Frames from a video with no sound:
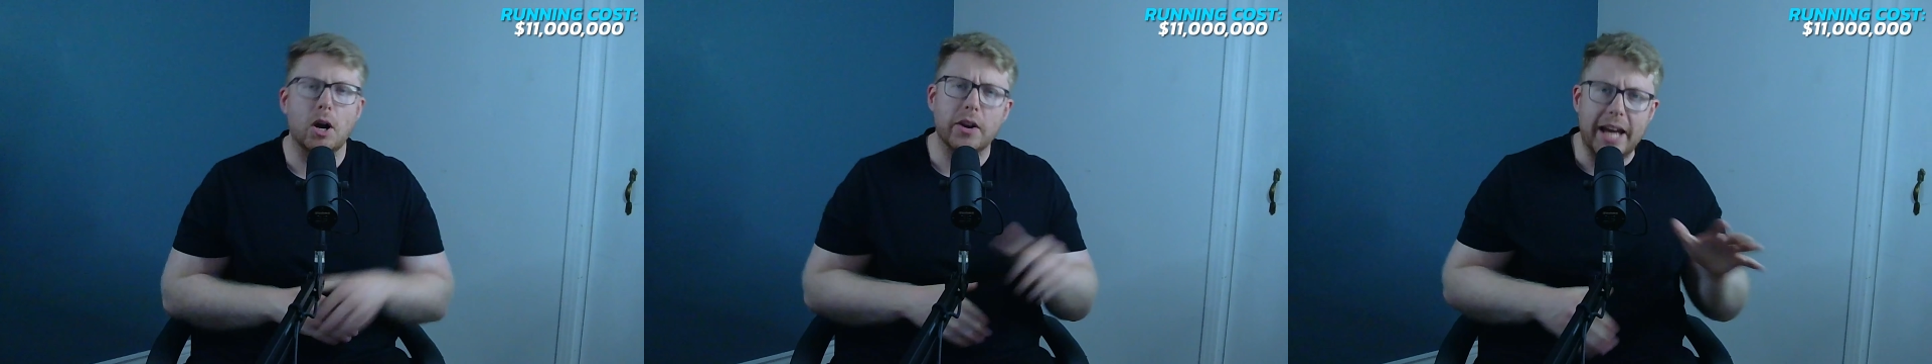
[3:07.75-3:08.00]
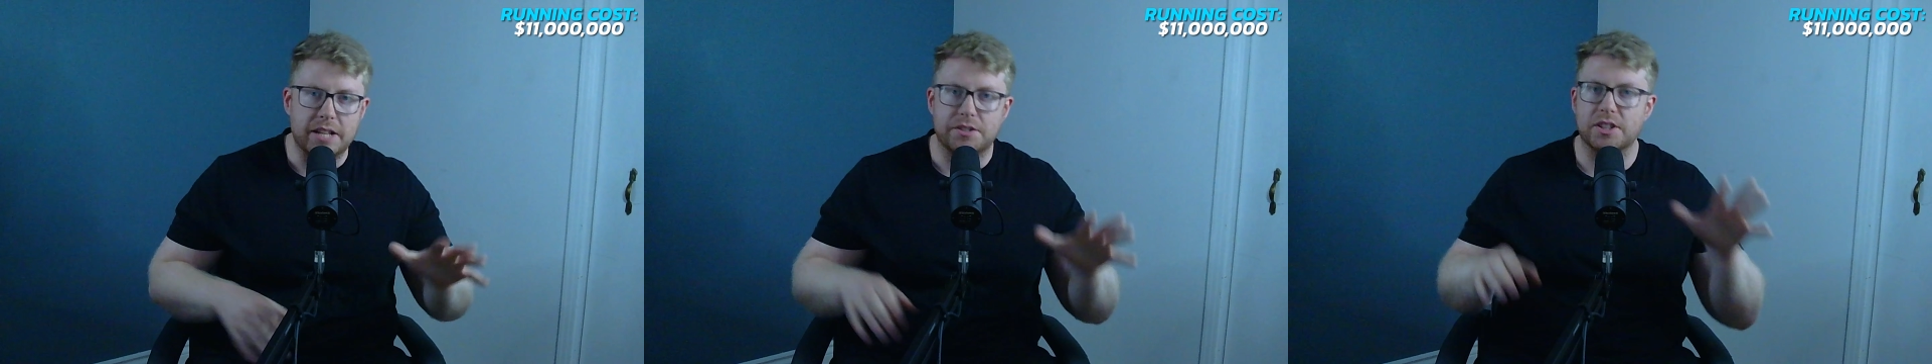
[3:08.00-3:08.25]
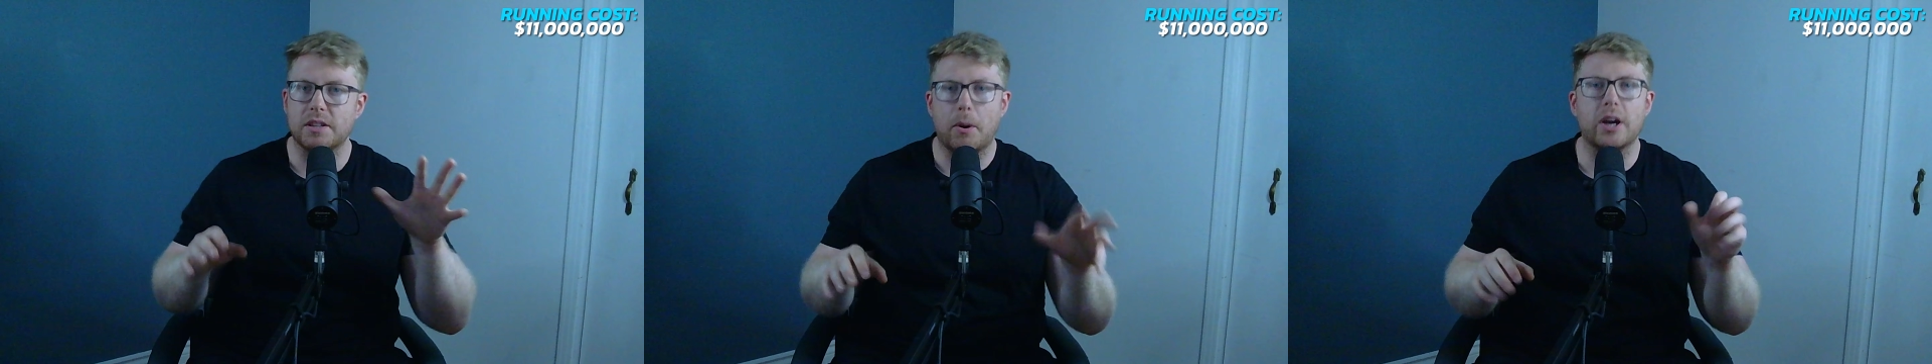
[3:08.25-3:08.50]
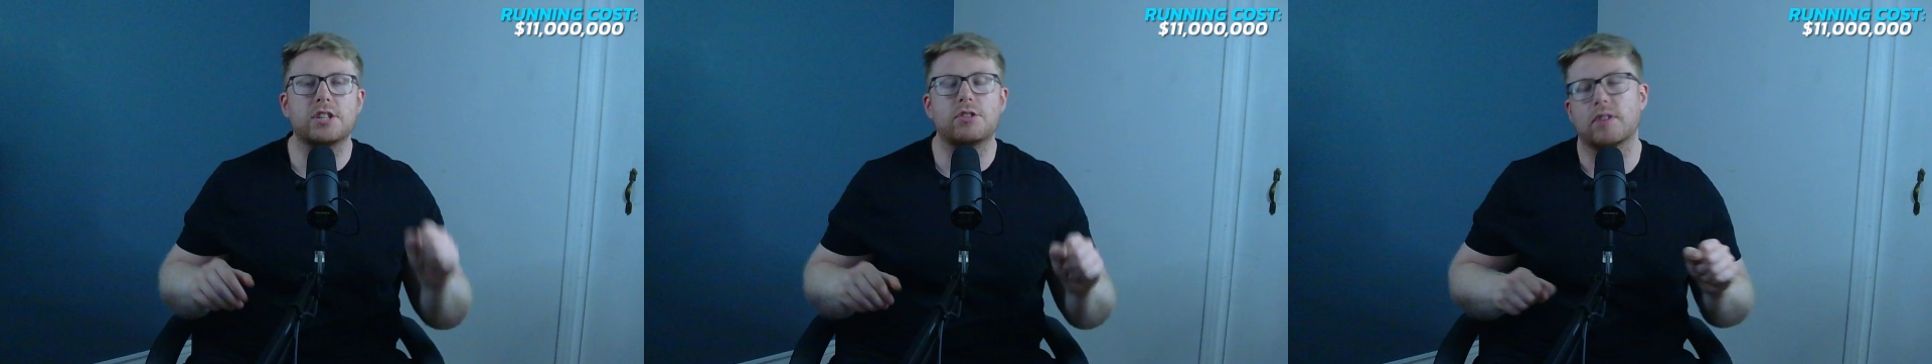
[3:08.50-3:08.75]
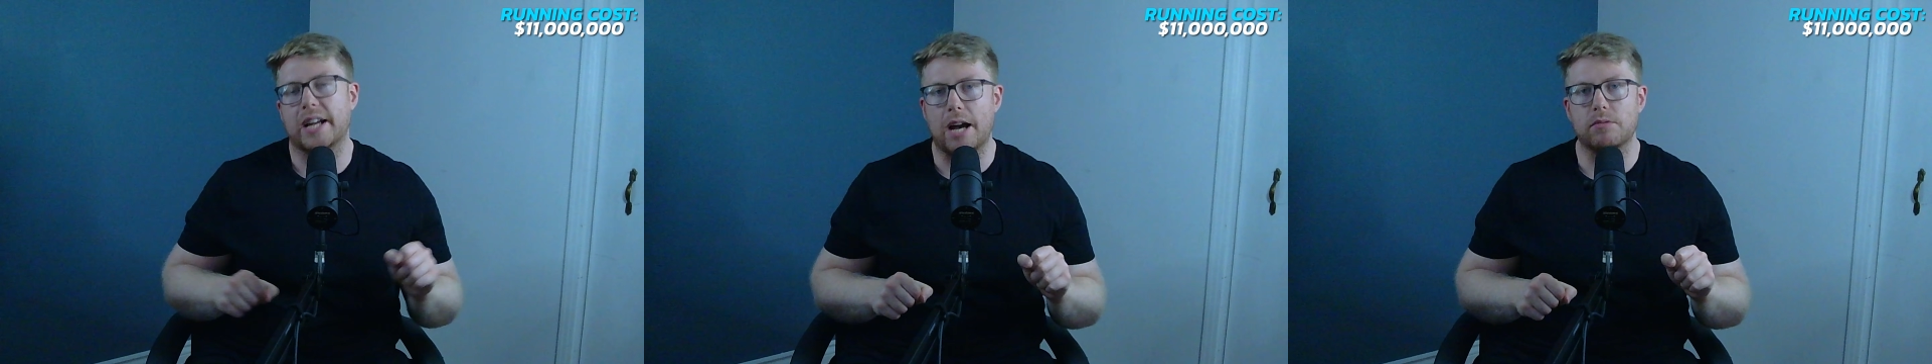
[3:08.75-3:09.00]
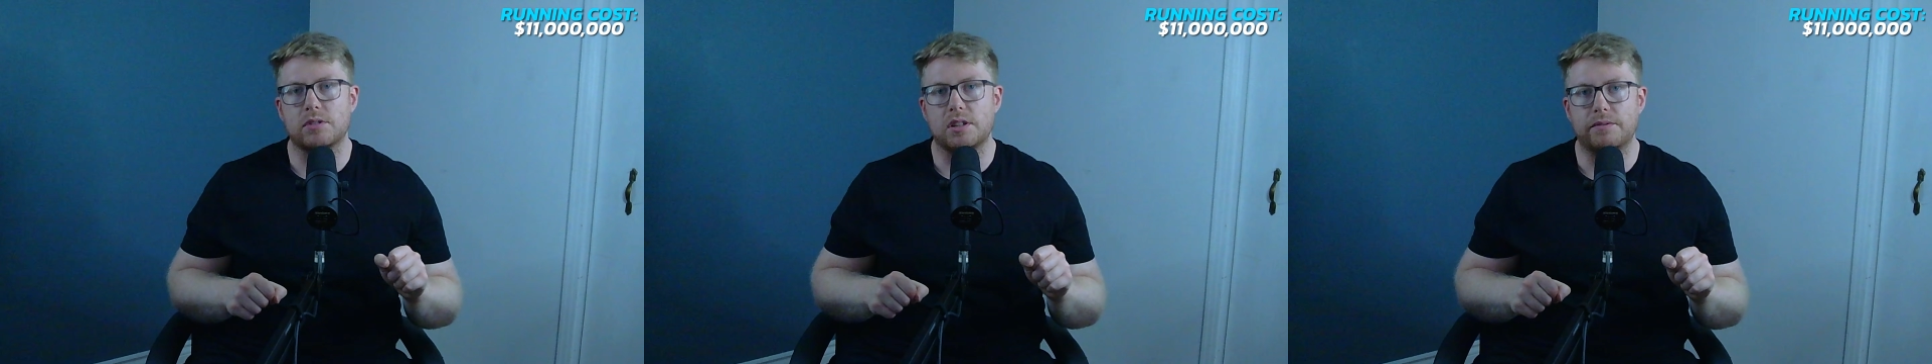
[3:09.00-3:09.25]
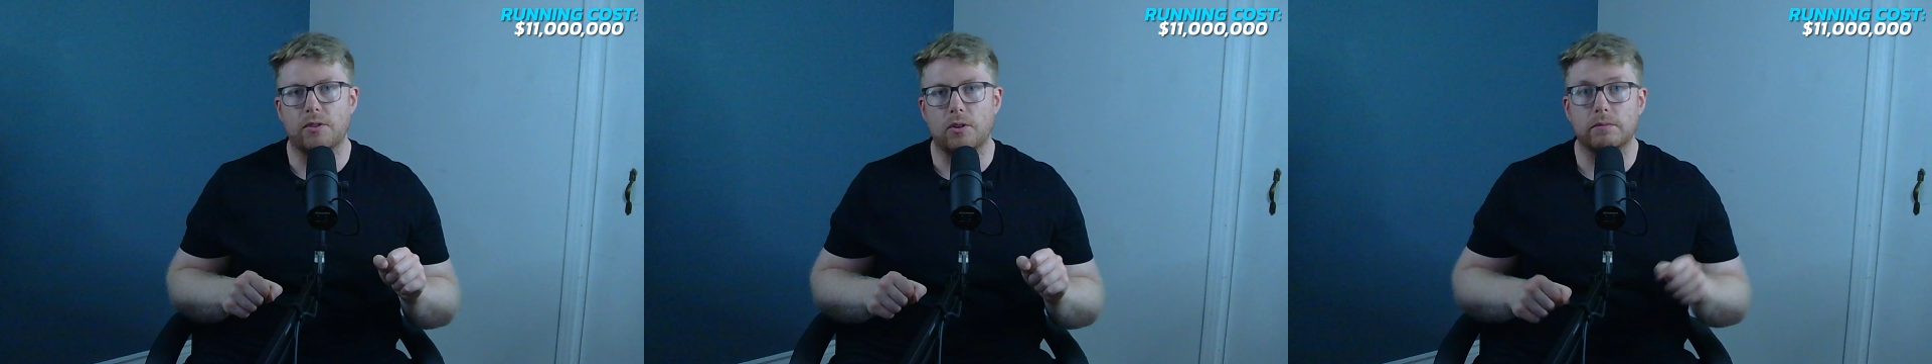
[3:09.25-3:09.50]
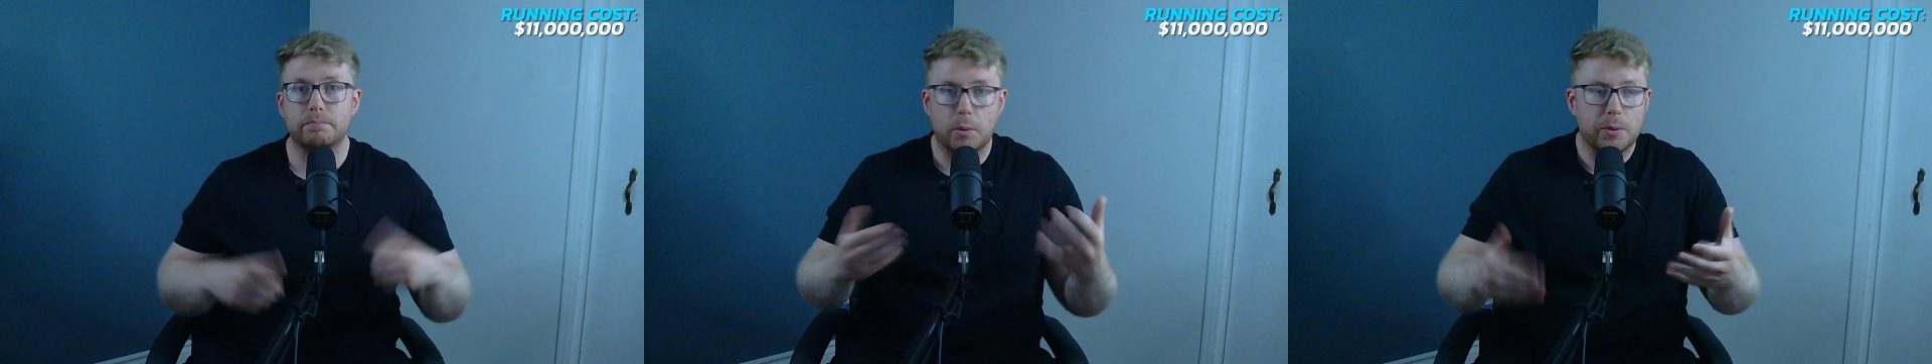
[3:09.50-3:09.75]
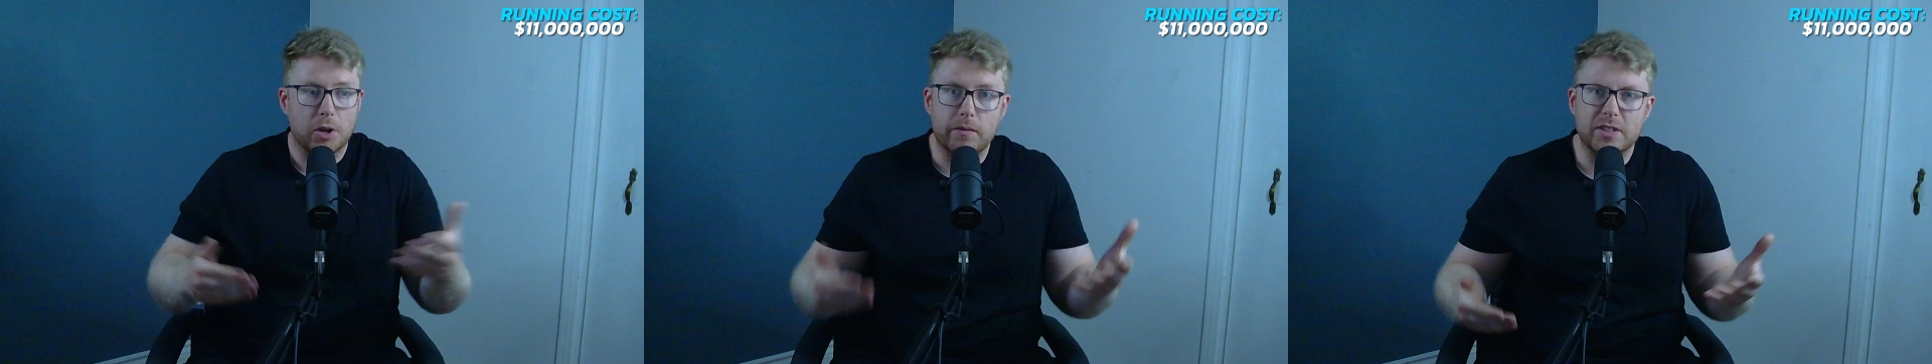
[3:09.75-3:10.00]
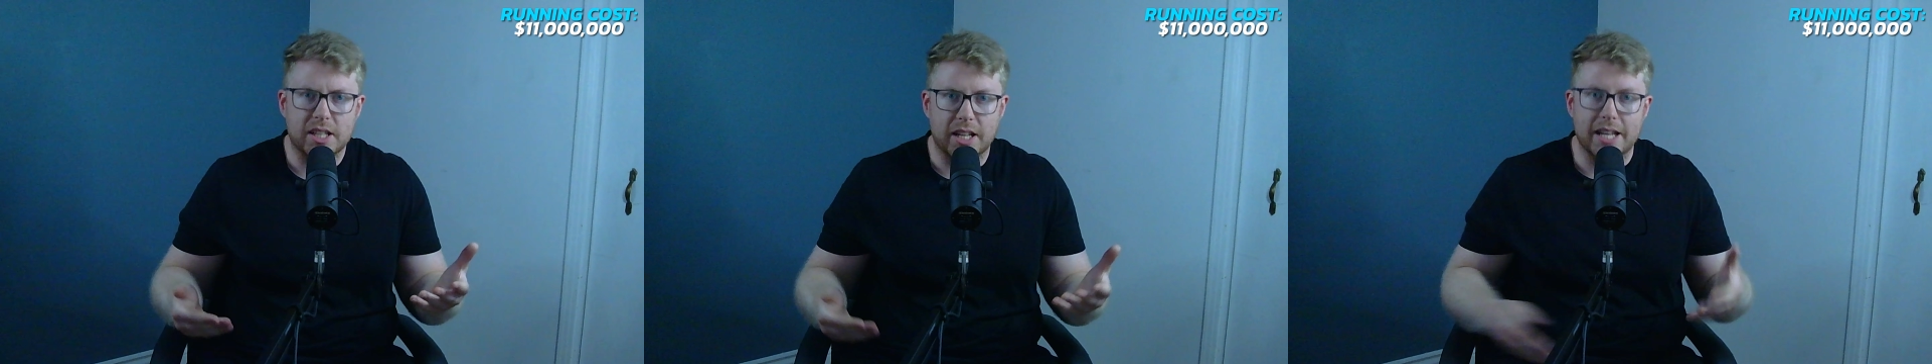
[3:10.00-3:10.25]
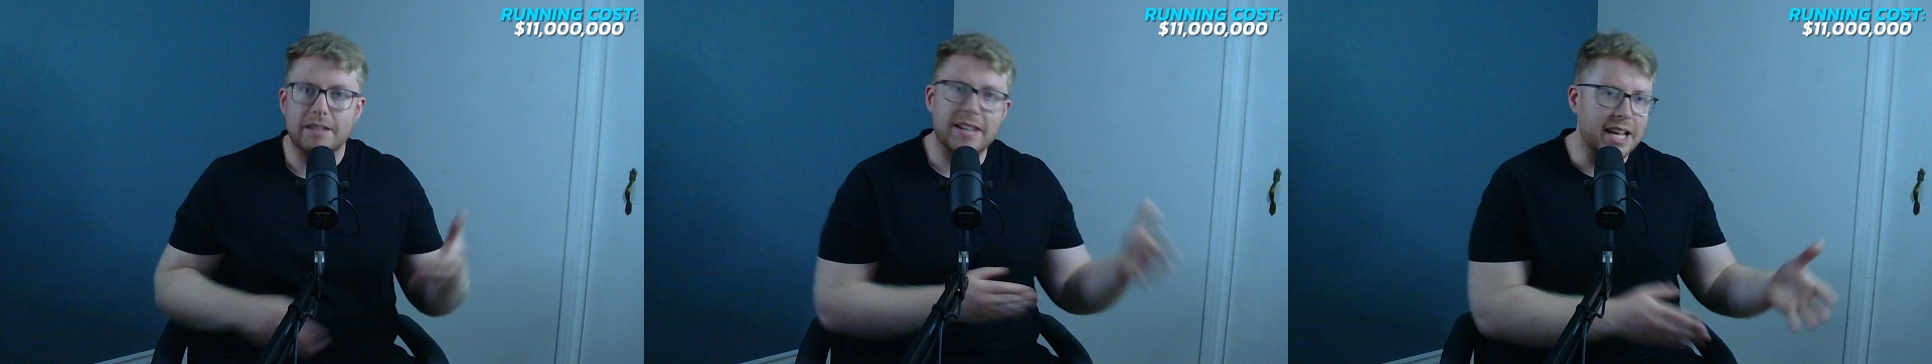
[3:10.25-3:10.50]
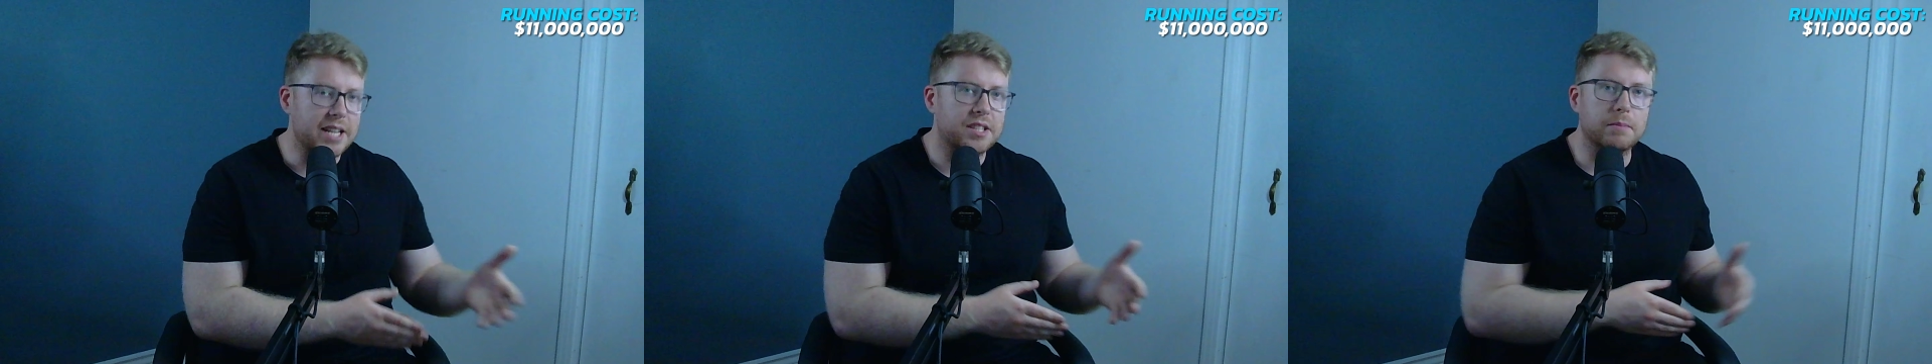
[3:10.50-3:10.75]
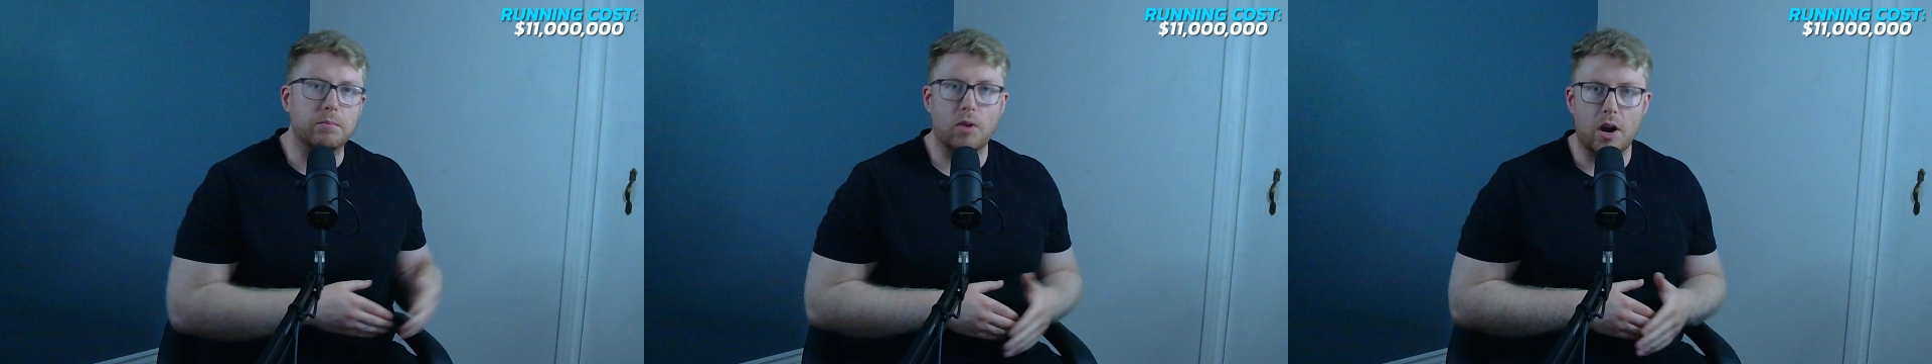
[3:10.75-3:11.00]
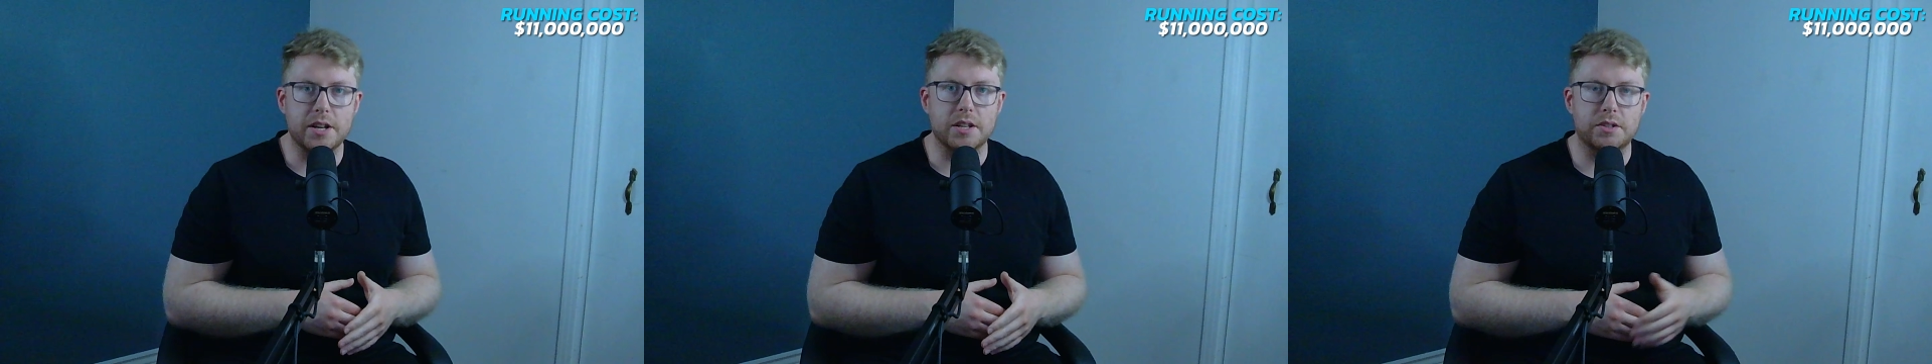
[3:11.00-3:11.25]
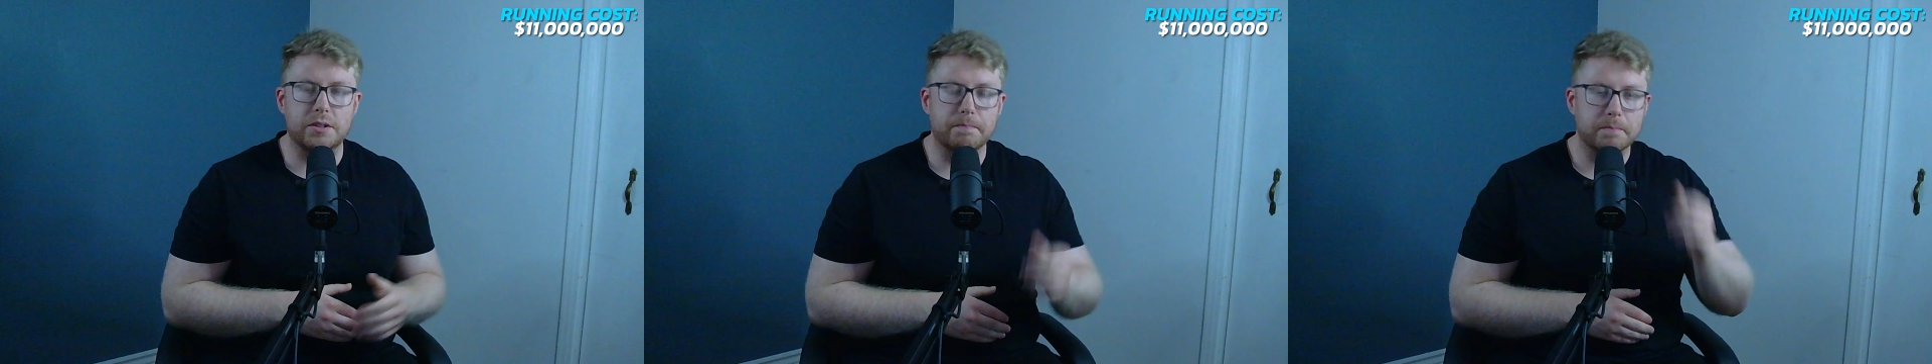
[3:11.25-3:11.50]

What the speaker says: Okay, so the bikes are accounted for, but we obviously need some riders.